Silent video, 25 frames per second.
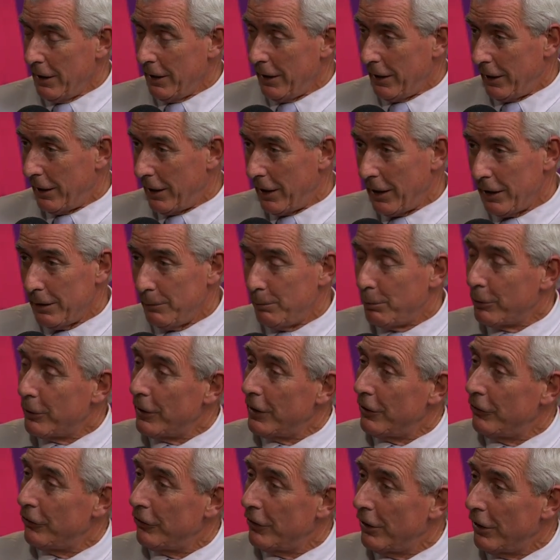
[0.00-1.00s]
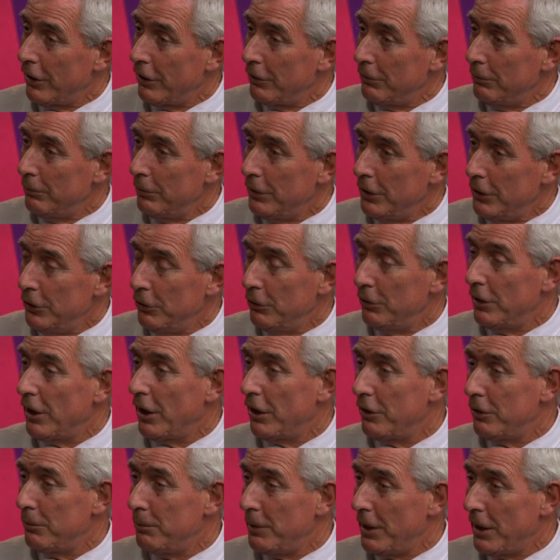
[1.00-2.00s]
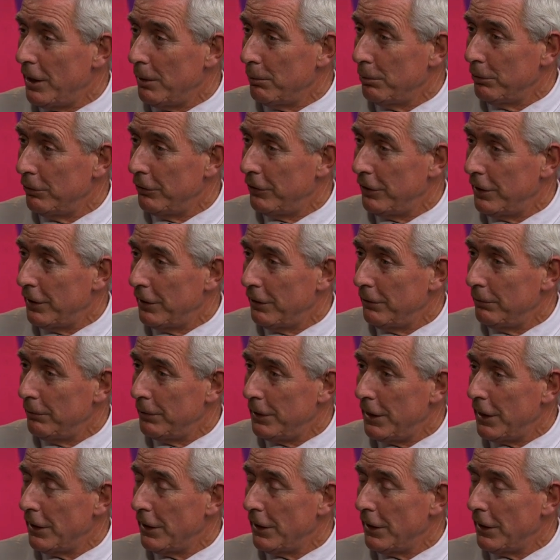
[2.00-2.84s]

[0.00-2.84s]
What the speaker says: And hey, presto, you're going to be able to